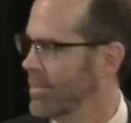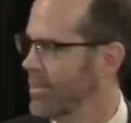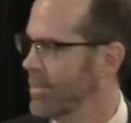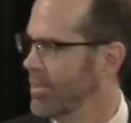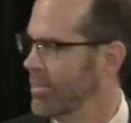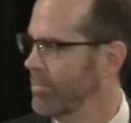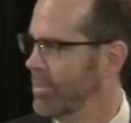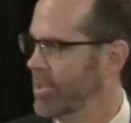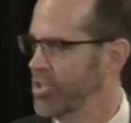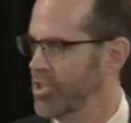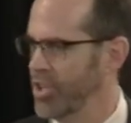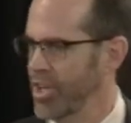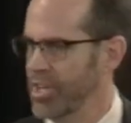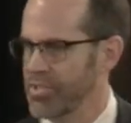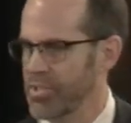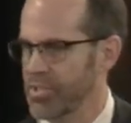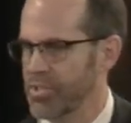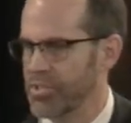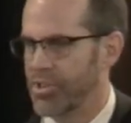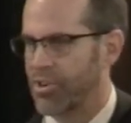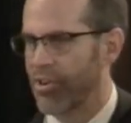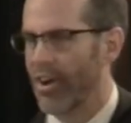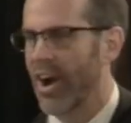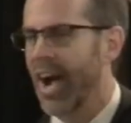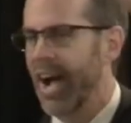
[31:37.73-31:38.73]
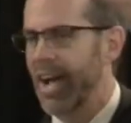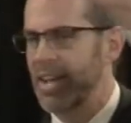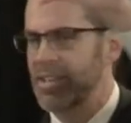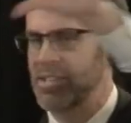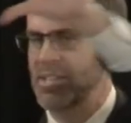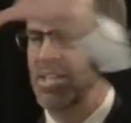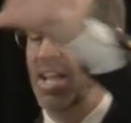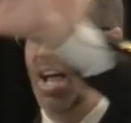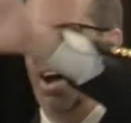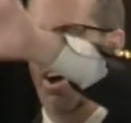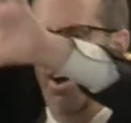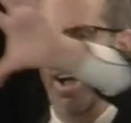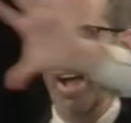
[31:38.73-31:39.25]
But Jesus Christ
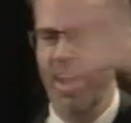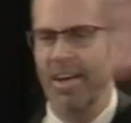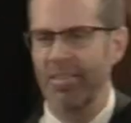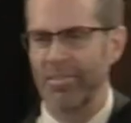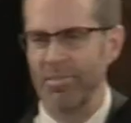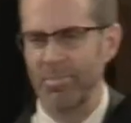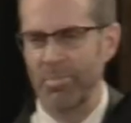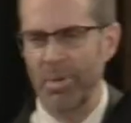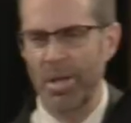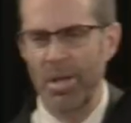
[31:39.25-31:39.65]
now has